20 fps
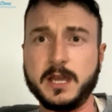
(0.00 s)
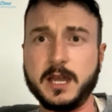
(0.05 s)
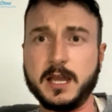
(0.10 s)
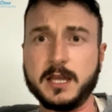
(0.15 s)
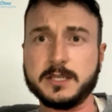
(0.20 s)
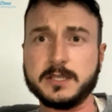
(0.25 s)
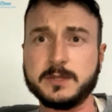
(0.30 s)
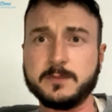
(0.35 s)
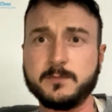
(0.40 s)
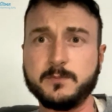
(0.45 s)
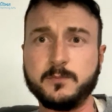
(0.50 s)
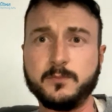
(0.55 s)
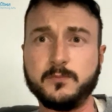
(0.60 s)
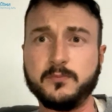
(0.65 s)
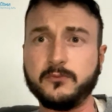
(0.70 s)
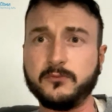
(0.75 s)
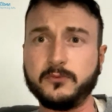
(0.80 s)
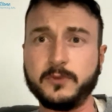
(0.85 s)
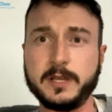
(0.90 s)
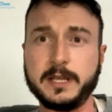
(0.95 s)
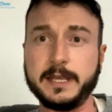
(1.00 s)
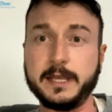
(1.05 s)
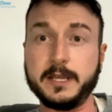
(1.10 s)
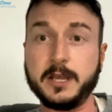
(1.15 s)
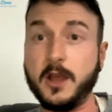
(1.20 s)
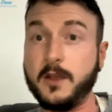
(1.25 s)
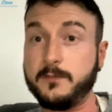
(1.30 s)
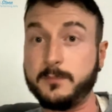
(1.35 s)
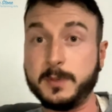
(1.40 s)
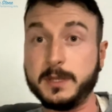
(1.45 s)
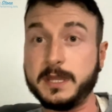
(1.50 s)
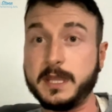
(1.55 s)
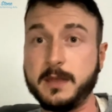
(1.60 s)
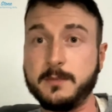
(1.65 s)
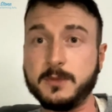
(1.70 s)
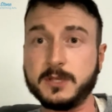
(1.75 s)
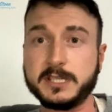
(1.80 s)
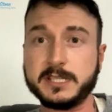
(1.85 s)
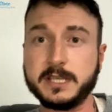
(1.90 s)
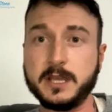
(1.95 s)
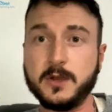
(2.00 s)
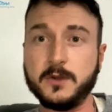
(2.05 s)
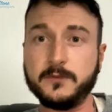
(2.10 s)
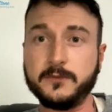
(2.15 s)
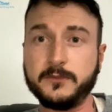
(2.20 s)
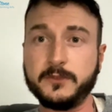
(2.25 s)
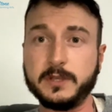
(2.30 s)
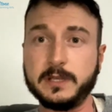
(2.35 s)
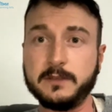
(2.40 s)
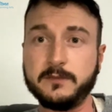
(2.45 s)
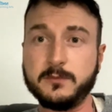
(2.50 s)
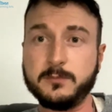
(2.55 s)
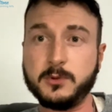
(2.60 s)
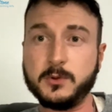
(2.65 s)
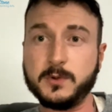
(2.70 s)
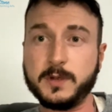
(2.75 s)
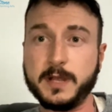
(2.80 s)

It has brilliant, I've been there myself, the Liverpool